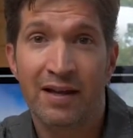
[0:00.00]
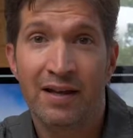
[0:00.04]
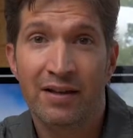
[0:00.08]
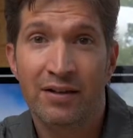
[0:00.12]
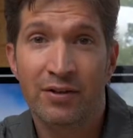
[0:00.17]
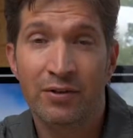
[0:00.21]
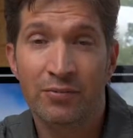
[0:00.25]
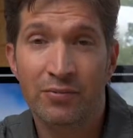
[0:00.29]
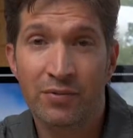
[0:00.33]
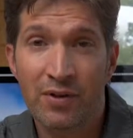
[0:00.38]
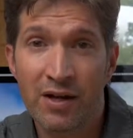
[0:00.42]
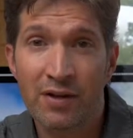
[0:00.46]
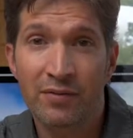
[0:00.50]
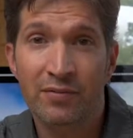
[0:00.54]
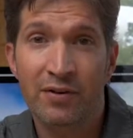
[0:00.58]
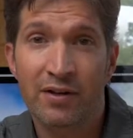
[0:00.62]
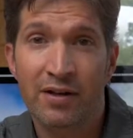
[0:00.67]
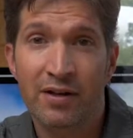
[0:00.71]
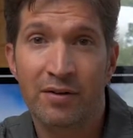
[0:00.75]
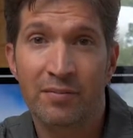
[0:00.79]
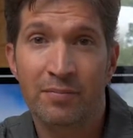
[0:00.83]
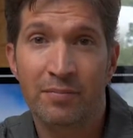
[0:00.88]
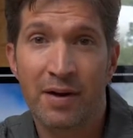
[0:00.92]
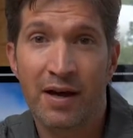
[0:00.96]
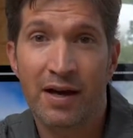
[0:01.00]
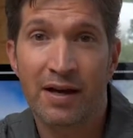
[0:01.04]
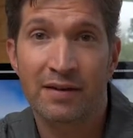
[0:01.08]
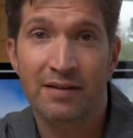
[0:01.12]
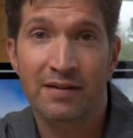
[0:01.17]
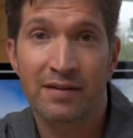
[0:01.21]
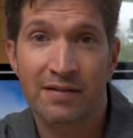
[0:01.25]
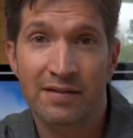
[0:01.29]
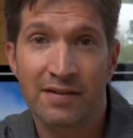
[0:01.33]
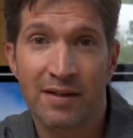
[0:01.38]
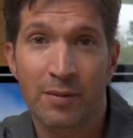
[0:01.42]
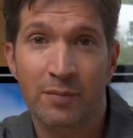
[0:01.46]
You never come back
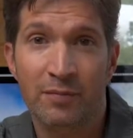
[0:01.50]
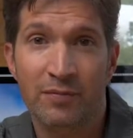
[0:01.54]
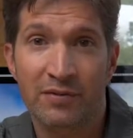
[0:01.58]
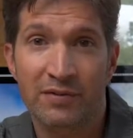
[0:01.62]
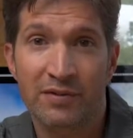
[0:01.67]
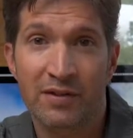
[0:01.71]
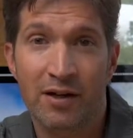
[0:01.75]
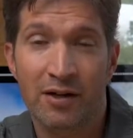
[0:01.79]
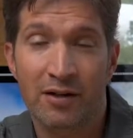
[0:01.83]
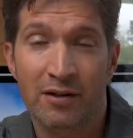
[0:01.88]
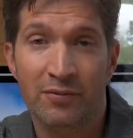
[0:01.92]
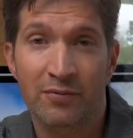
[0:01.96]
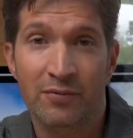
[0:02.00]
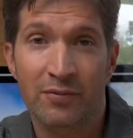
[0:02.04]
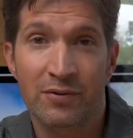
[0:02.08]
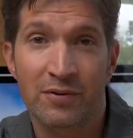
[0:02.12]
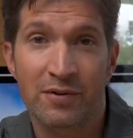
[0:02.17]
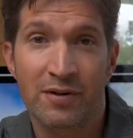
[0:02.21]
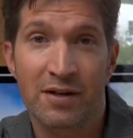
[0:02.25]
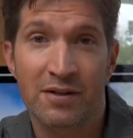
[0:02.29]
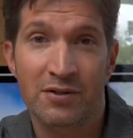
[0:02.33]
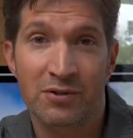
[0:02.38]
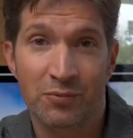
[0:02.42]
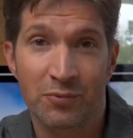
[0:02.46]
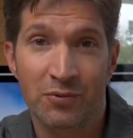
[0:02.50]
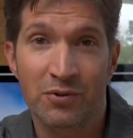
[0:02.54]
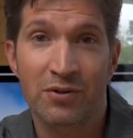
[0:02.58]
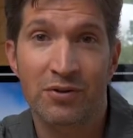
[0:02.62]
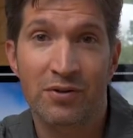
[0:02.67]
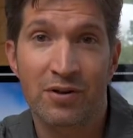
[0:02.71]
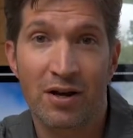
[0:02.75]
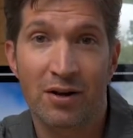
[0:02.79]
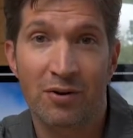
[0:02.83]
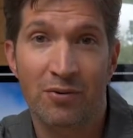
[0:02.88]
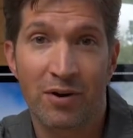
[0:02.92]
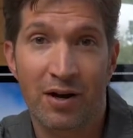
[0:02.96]
the same photographer as when you
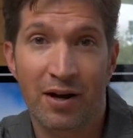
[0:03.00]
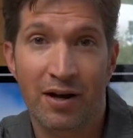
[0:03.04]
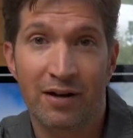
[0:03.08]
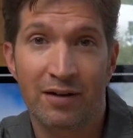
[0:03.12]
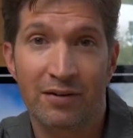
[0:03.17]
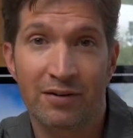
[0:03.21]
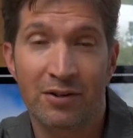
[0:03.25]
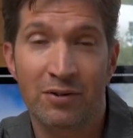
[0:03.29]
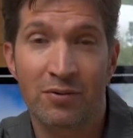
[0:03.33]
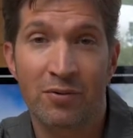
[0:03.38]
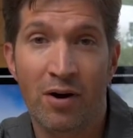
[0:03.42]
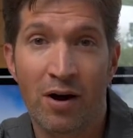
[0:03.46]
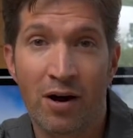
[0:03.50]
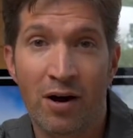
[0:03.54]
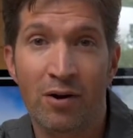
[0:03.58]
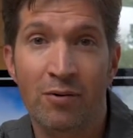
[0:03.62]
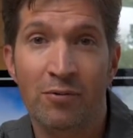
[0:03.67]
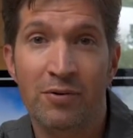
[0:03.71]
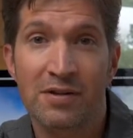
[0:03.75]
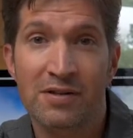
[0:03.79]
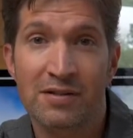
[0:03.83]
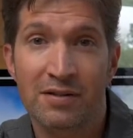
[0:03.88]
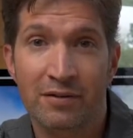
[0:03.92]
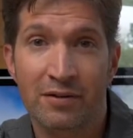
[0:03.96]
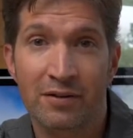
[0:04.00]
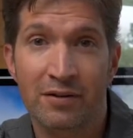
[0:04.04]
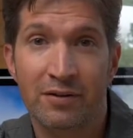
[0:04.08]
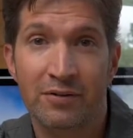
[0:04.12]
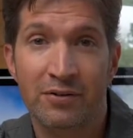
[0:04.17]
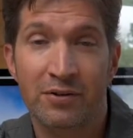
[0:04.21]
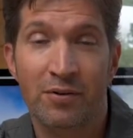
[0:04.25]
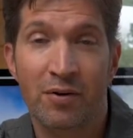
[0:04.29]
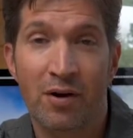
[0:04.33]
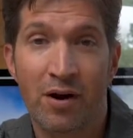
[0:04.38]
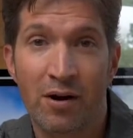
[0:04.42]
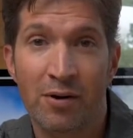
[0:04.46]
go out. You always
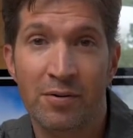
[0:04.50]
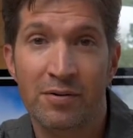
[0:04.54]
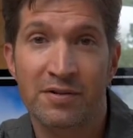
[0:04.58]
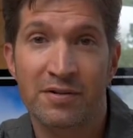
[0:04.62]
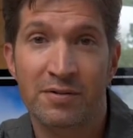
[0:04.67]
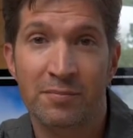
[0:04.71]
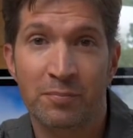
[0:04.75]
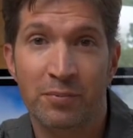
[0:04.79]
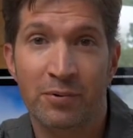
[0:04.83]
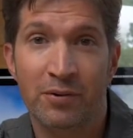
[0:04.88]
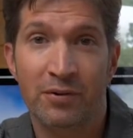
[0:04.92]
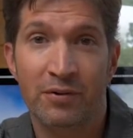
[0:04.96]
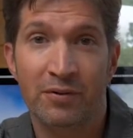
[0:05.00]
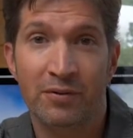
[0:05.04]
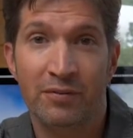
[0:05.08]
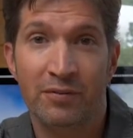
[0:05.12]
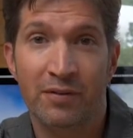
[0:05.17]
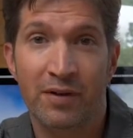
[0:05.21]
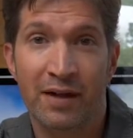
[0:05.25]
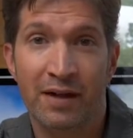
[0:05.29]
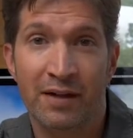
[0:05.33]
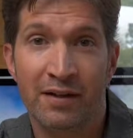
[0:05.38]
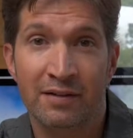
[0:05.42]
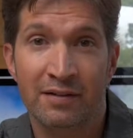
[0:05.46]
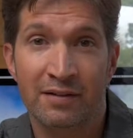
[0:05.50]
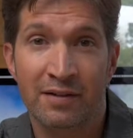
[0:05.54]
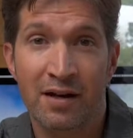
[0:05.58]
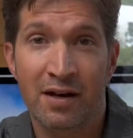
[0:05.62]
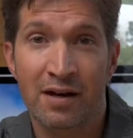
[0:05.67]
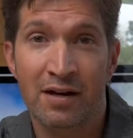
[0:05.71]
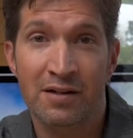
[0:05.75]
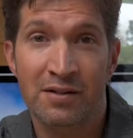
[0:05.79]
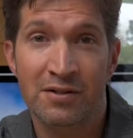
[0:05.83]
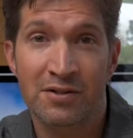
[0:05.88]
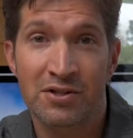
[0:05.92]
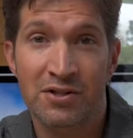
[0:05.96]
learn, you always improve, and
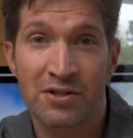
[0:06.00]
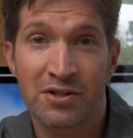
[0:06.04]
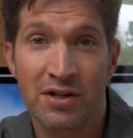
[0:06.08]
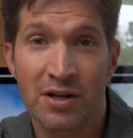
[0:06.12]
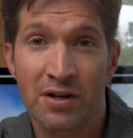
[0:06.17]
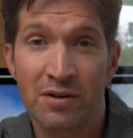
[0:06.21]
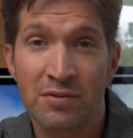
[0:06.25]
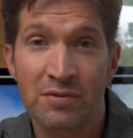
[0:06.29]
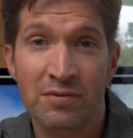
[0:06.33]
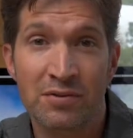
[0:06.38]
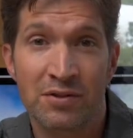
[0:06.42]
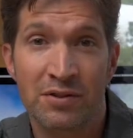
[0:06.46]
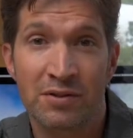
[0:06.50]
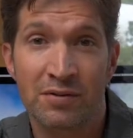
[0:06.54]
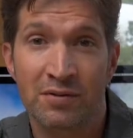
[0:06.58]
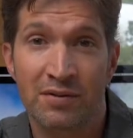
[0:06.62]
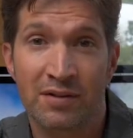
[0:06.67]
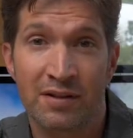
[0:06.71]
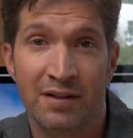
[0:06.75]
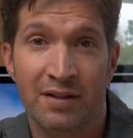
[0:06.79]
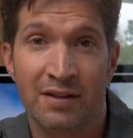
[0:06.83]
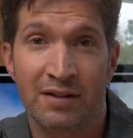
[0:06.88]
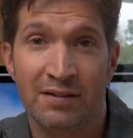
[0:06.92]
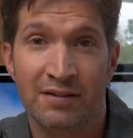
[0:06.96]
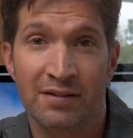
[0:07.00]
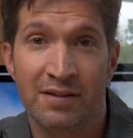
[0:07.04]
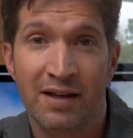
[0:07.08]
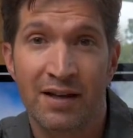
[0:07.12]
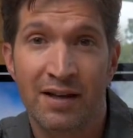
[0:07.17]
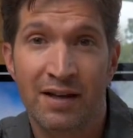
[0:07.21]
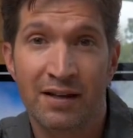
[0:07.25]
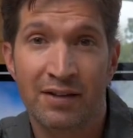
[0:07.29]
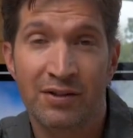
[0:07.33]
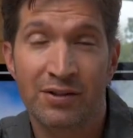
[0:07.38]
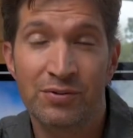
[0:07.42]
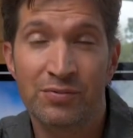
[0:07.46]
God shows you things
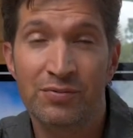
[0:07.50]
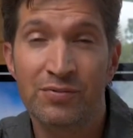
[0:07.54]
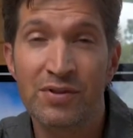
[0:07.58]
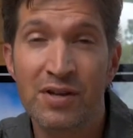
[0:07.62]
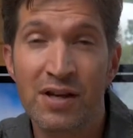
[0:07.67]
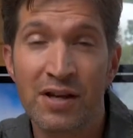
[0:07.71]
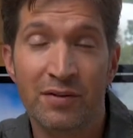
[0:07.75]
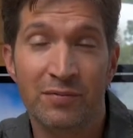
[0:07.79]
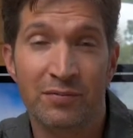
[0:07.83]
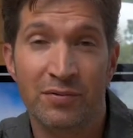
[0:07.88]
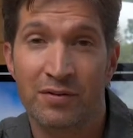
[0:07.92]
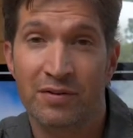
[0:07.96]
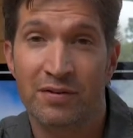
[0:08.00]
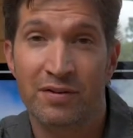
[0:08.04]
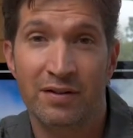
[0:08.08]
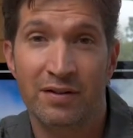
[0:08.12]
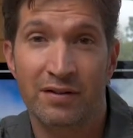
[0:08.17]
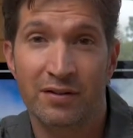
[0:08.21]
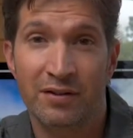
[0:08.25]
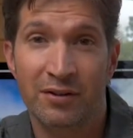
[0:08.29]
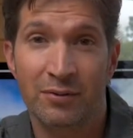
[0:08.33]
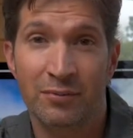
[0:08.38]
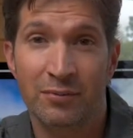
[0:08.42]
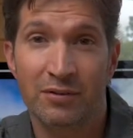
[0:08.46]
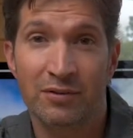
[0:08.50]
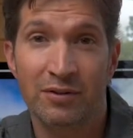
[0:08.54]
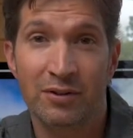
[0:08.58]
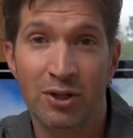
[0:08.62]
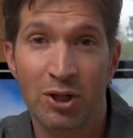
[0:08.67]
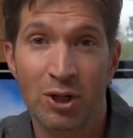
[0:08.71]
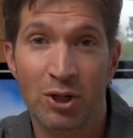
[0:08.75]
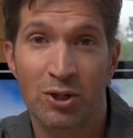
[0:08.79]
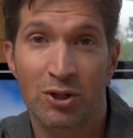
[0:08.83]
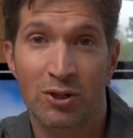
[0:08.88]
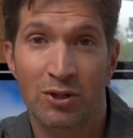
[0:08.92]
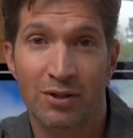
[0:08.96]
you never thought you would
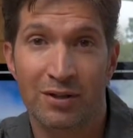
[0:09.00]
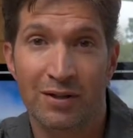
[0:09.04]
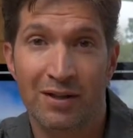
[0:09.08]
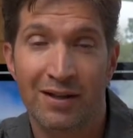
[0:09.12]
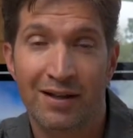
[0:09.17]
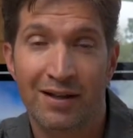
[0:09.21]
learn.